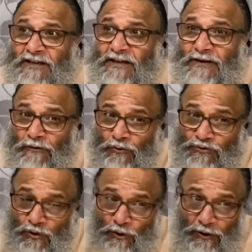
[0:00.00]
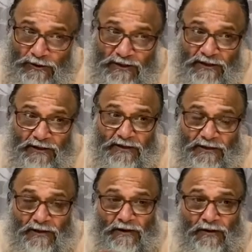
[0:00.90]
He knows all
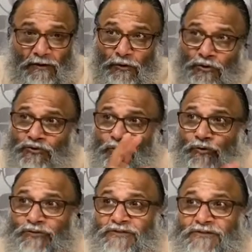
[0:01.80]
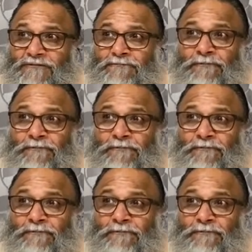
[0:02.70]
the crossroads.